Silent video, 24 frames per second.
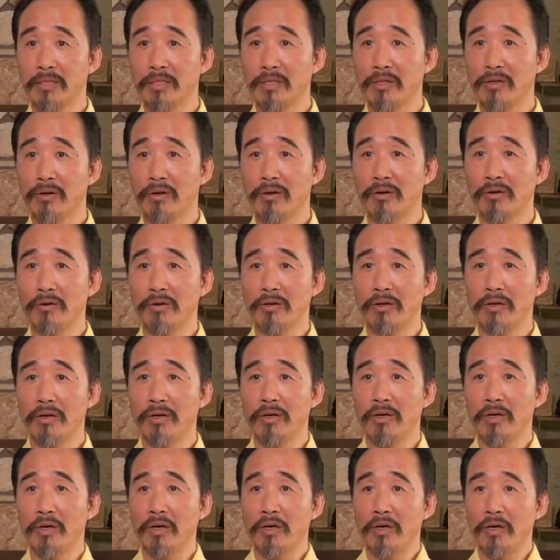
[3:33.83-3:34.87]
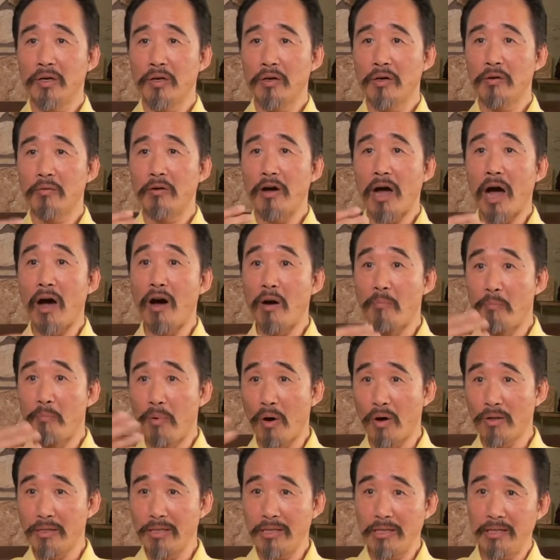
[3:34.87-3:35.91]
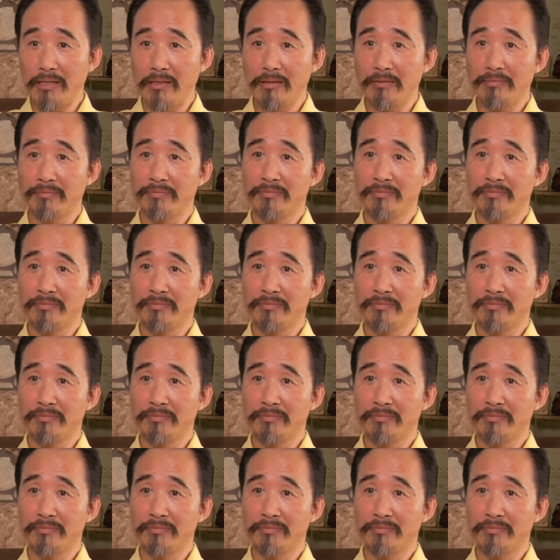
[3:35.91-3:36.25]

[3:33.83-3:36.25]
Our body